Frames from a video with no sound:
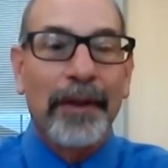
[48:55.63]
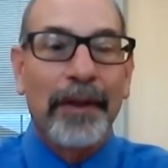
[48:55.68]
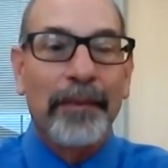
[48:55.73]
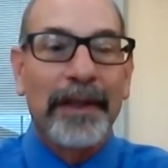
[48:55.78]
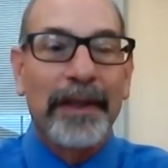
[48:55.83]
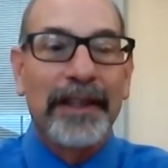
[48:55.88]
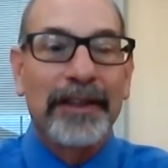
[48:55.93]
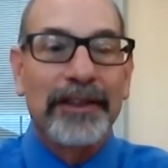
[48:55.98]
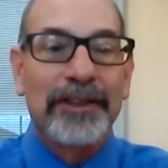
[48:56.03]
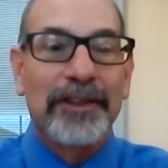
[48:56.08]

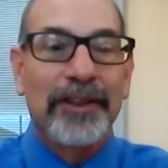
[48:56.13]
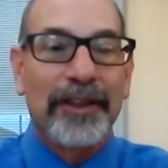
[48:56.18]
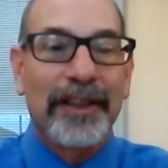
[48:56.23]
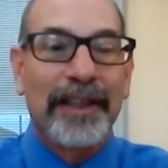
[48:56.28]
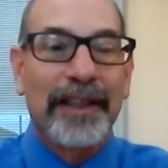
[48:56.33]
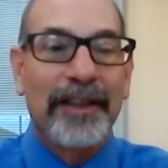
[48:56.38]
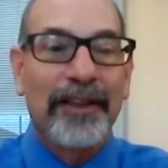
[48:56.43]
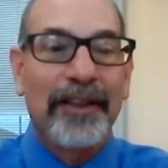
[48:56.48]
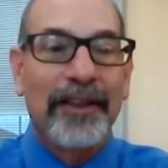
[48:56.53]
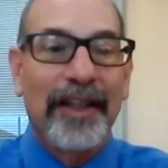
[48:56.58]
we can
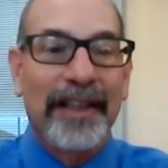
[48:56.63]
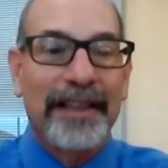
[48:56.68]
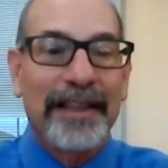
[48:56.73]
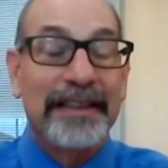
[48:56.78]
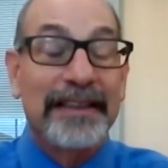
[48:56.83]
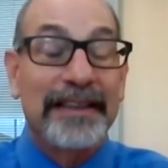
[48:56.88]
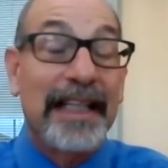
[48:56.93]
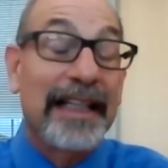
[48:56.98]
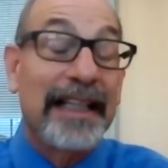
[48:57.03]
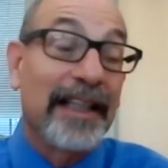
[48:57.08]
certainly, at the
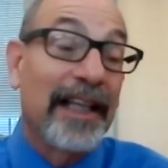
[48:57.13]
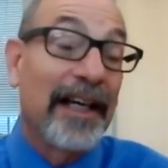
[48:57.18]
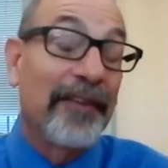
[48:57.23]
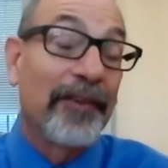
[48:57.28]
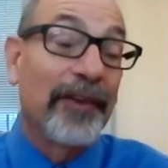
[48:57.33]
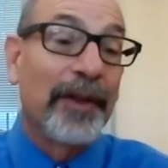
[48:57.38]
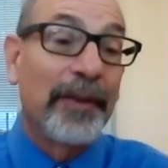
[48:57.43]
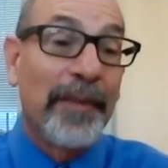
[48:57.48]
state level,